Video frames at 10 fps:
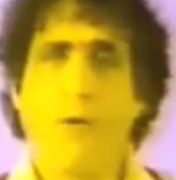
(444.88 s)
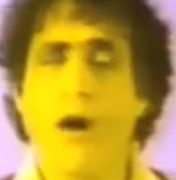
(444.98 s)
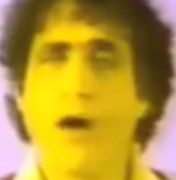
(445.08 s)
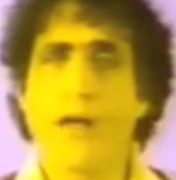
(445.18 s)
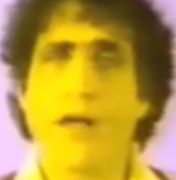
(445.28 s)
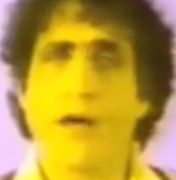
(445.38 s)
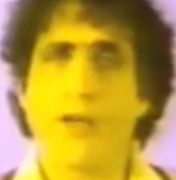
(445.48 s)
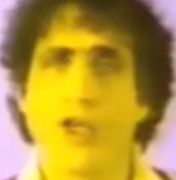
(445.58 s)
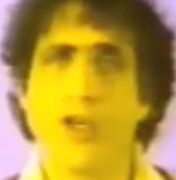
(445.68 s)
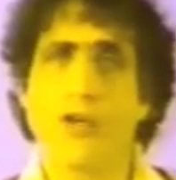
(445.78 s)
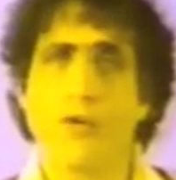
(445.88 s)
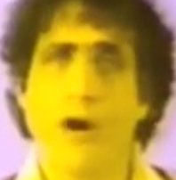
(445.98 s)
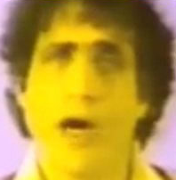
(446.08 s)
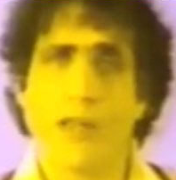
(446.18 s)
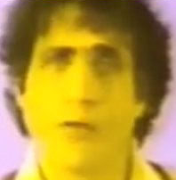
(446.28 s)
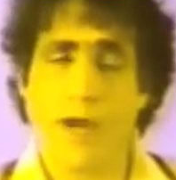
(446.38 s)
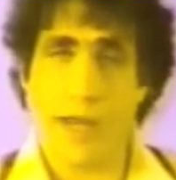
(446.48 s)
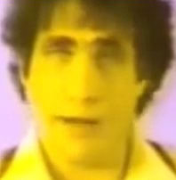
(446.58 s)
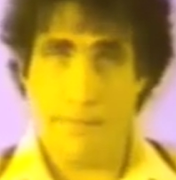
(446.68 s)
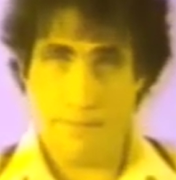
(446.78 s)
1, 2,
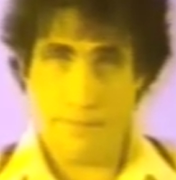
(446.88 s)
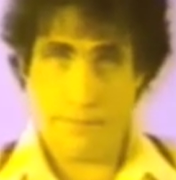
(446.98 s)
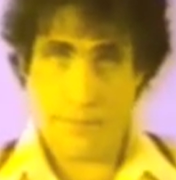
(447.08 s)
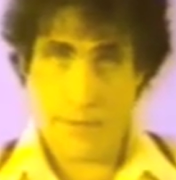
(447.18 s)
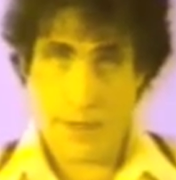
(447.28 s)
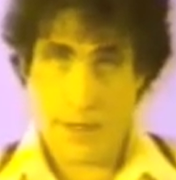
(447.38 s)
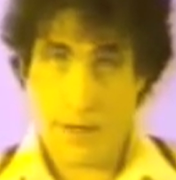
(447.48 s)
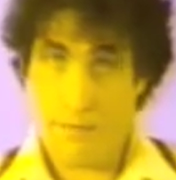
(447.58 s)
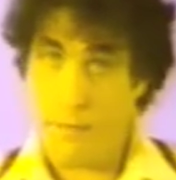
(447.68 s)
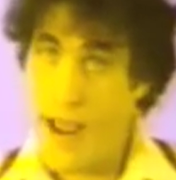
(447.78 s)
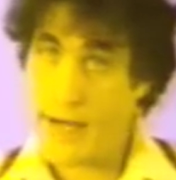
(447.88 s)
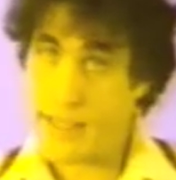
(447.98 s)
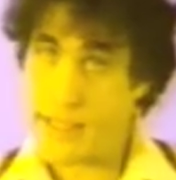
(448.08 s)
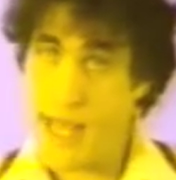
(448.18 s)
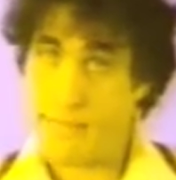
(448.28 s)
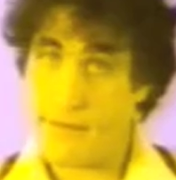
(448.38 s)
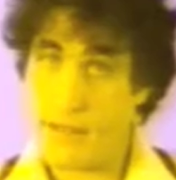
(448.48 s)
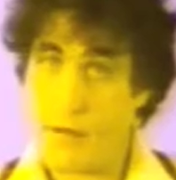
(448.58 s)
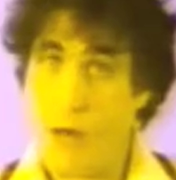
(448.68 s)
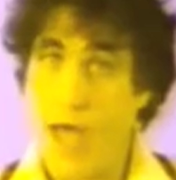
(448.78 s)
3. Practice that for a
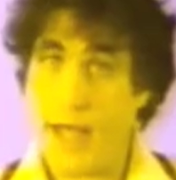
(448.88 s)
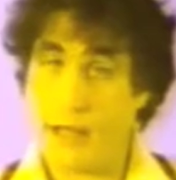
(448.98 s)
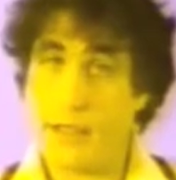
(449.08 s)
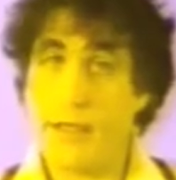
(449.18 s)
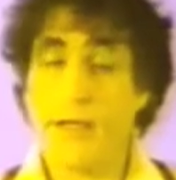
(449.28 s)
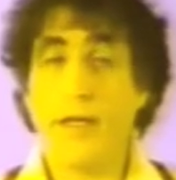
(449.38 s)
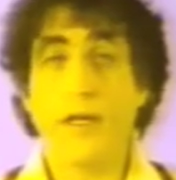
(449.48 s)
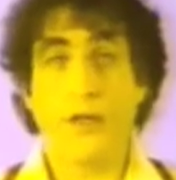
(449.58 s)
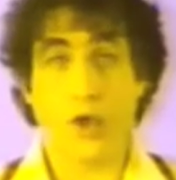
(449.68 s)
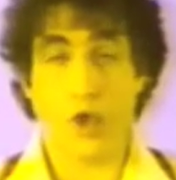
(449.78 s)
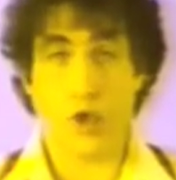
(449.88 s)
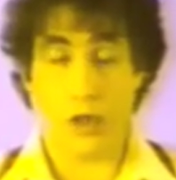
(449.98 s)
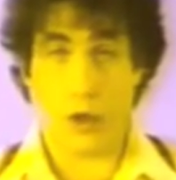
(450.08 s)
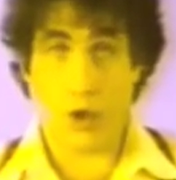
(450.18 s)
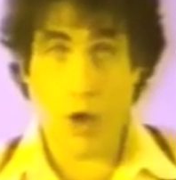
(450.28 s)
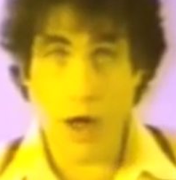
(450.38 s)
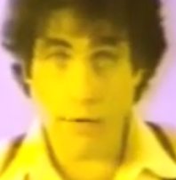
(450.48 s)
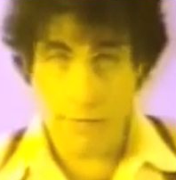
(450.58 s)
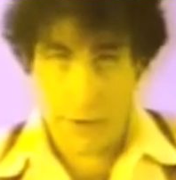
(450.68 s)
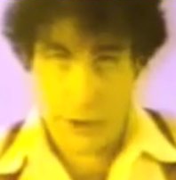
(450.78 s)
little while. To do the
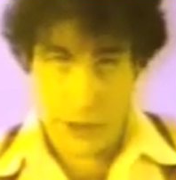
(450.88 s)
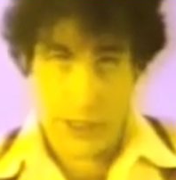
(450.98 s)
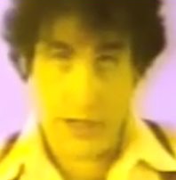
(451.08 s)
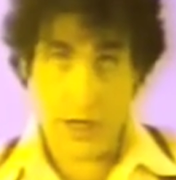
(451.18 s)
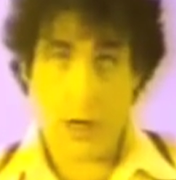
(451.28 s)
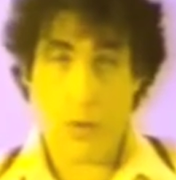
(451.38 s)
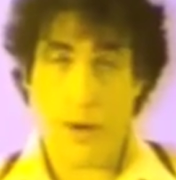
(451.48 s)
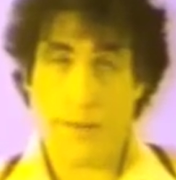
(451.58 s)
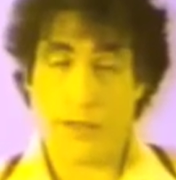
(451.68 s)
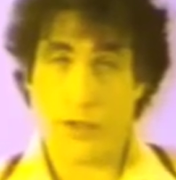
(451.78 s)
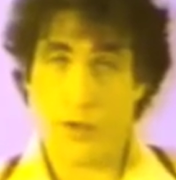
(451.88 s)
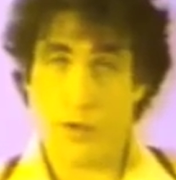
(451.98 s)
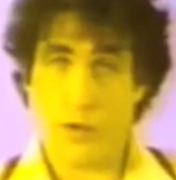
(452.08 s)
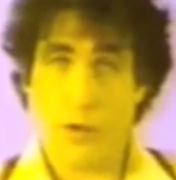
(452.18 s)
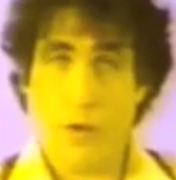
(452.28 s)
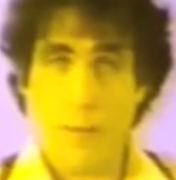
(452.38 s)
long version, we will do